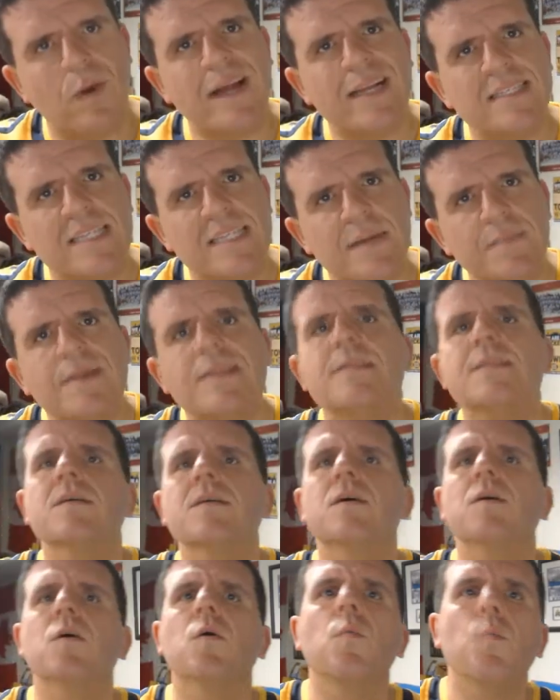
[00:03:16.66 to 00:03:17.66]
Wayne
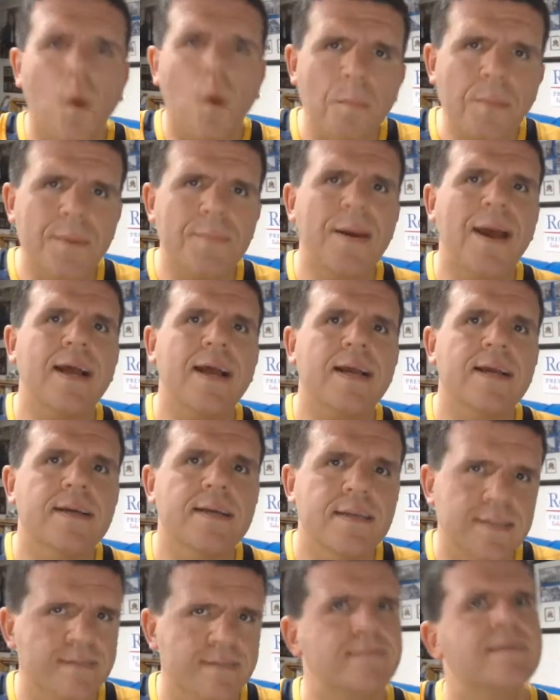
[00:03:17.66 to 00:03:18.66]
Simmonds won't be
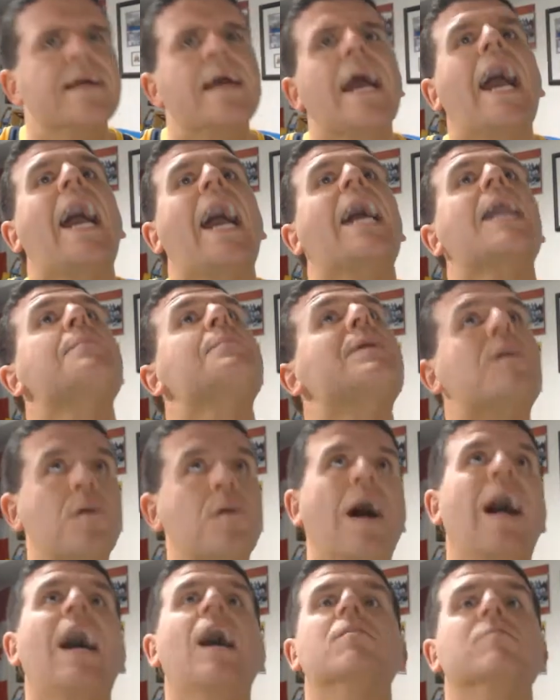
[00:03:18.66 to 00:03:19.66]
back, and
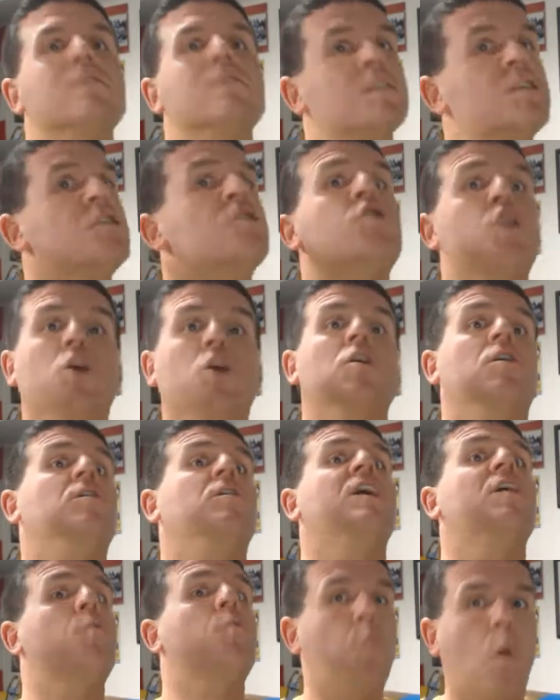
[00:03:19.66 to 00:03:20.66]
McLeod
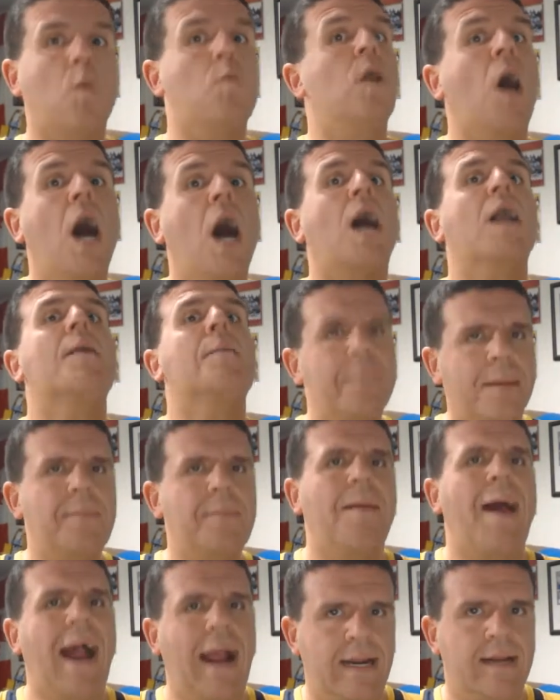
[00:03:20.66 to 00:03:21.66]
certainly will not
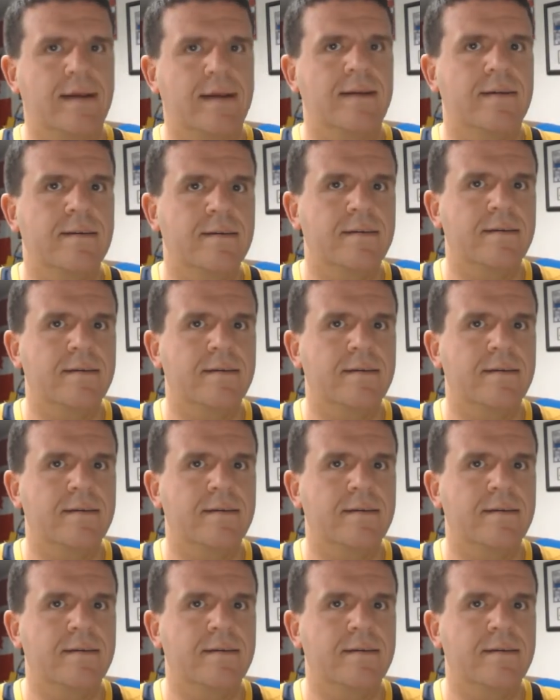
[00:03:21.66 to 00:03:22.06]
be back.